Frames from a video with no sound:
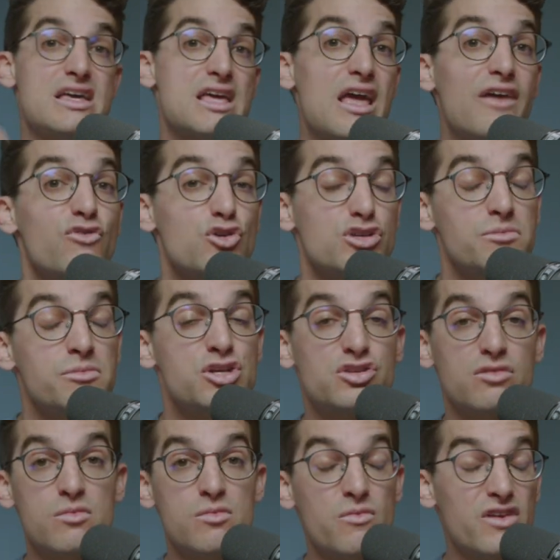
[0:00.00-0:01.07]
if you're somebody who's
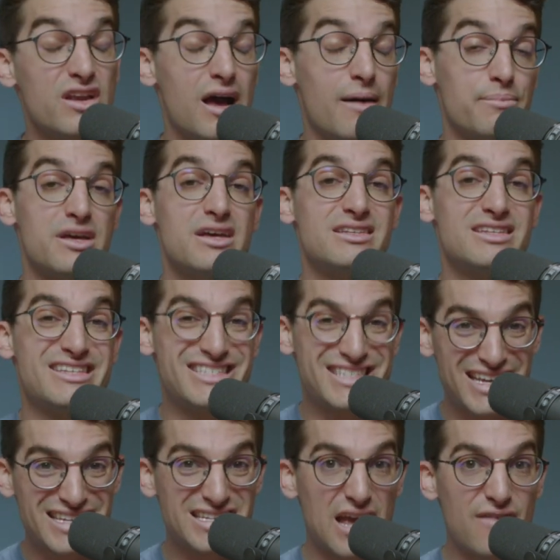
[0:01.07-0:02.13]
going to be moving up to
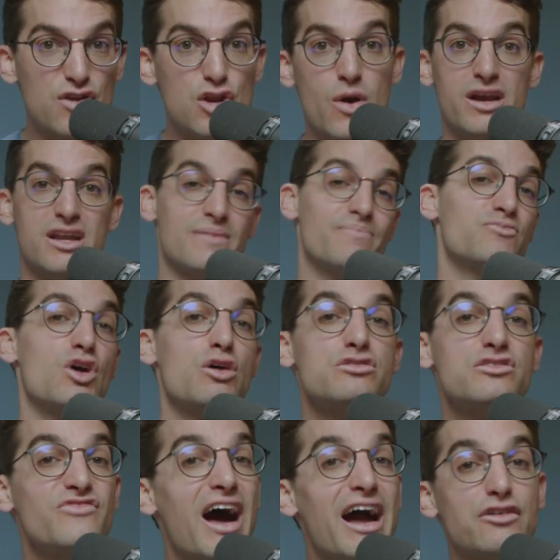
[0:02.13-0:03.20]
6K video editing, those
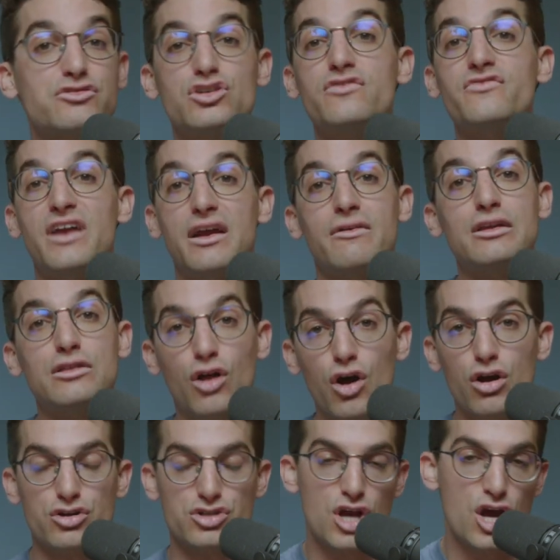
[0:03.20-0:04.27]
files are very
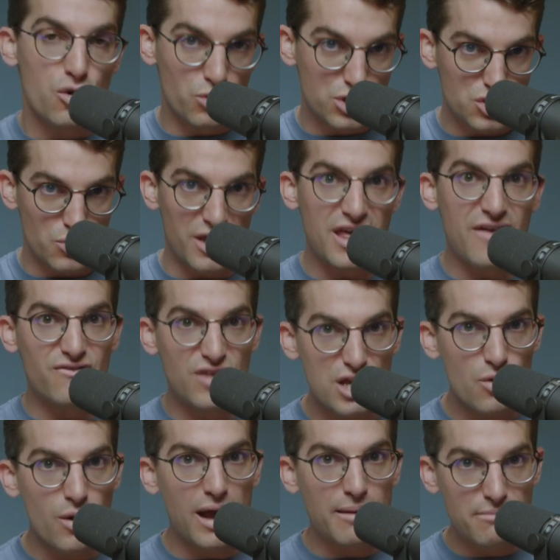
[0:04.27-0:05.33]
large, which is why that
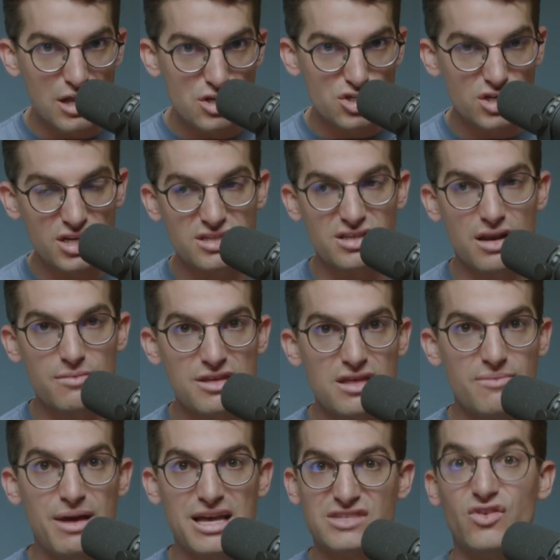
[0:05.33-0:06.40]
video I mentioned is going to be the
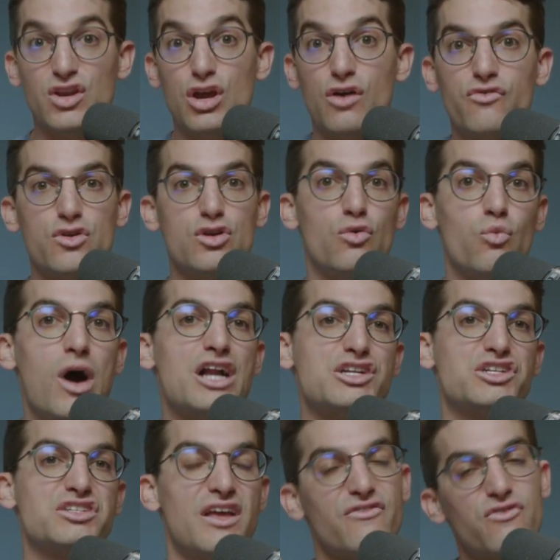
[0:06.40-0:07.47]
best video for you to watch,
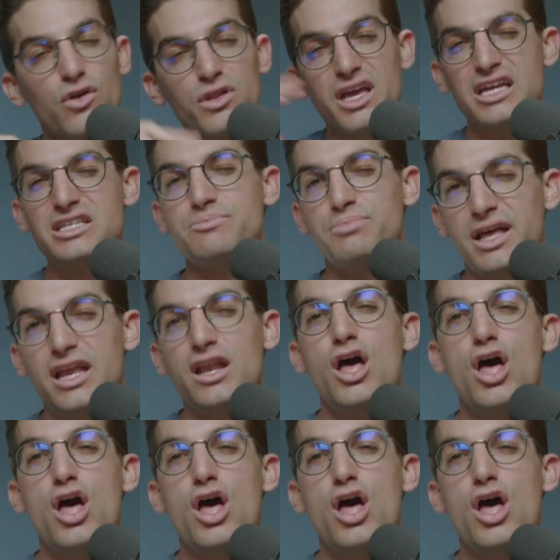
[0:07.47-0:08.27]
because I fully explained